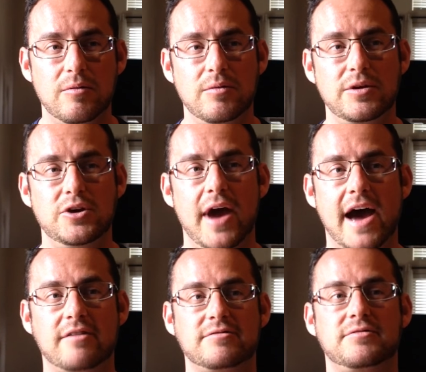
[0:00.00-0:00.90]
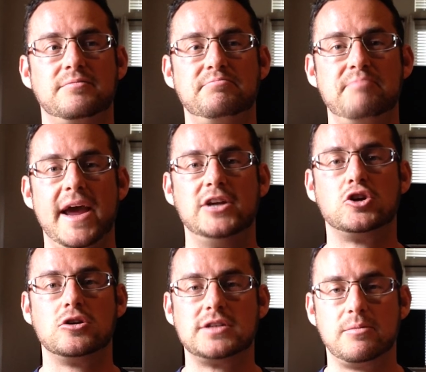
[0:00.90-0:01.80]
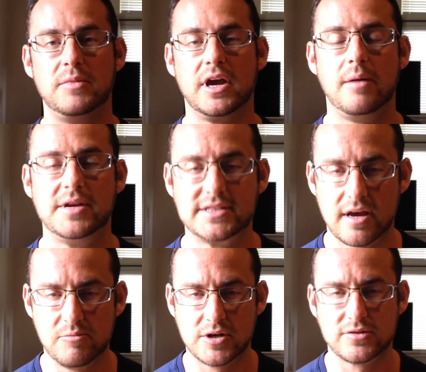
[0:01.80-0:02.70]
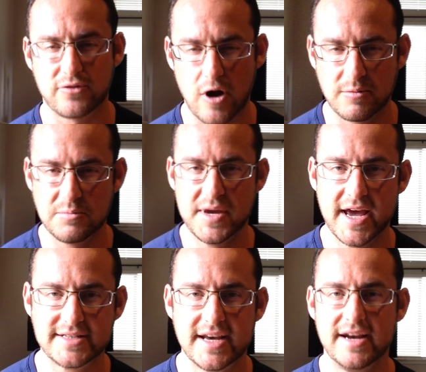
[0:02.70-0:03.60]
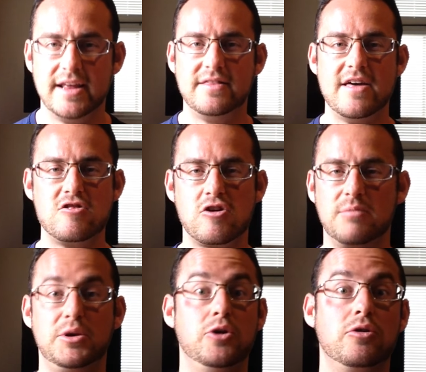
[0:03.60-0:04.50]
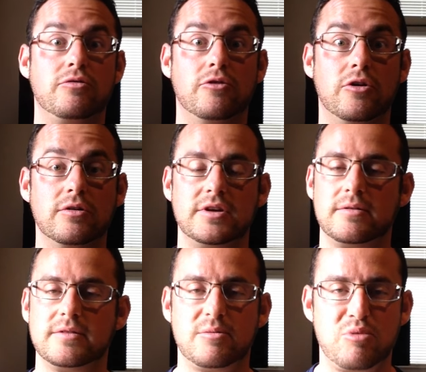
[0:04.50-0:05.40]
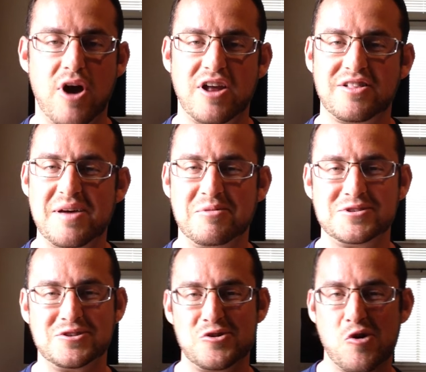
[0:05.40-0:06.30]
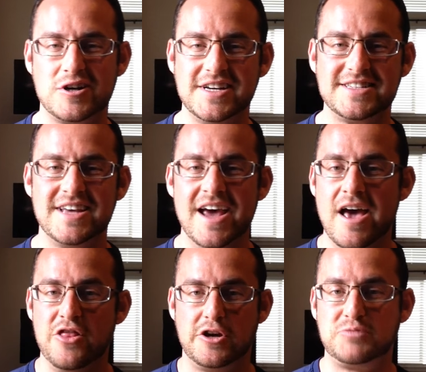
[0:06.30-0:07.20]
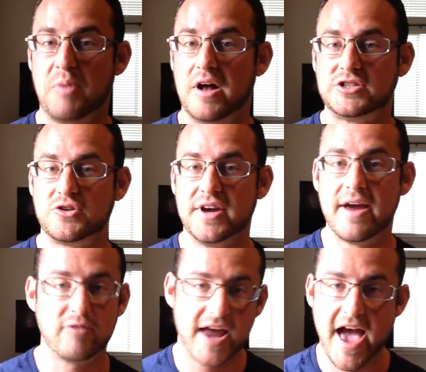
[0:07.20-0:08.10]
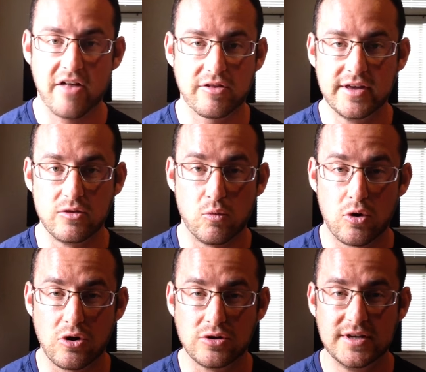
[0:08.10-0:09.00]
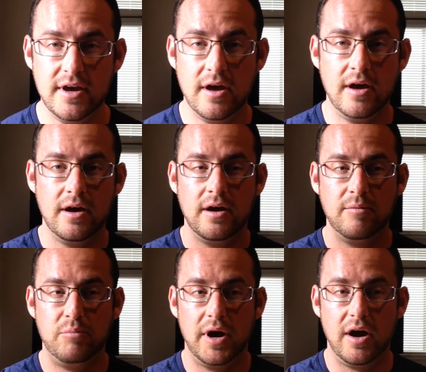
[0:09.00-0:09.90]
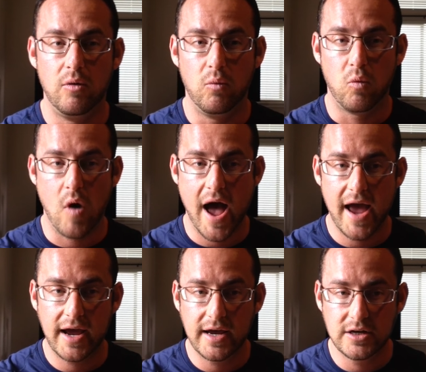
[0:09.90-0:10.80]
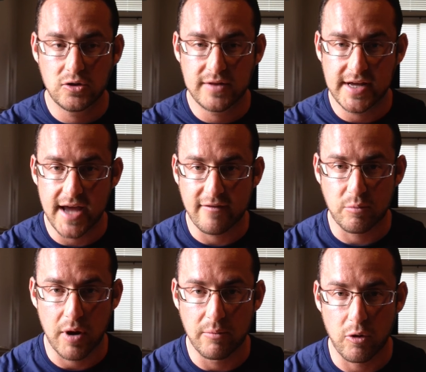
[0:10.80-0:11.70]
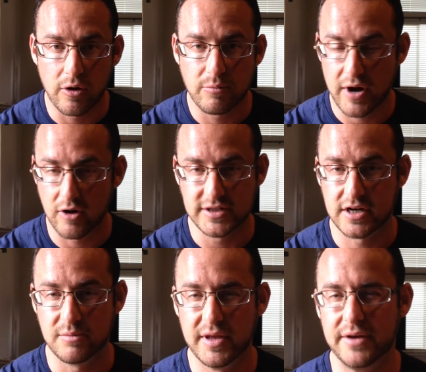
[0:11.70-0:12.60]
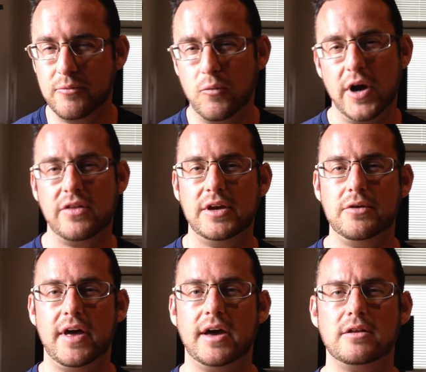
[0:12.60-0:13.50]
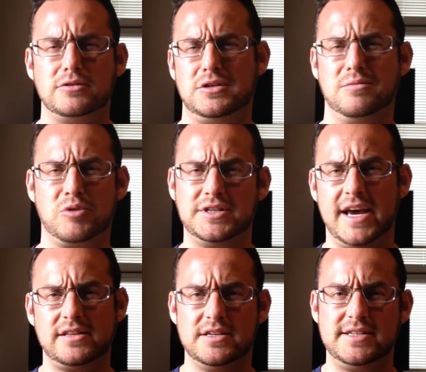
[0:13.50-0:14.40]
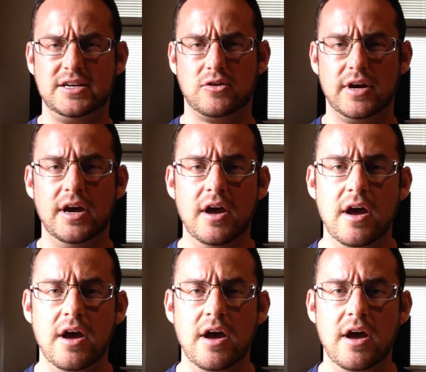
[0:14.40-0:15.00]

you have major supplement companies like MusclePharm and BSN, and they look beautiful. And their product labels are gorgeous. They're sponsoring every athlete in the world. But why do they have a proprietary blend? Why do they do that? So protect the secret